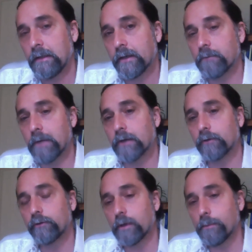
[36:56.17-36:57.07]
and the
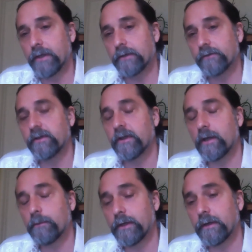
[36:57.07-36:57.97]
monoterpenes
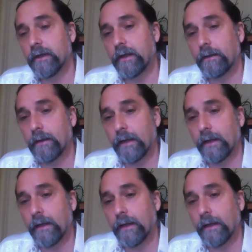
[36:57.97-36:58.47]
inhibited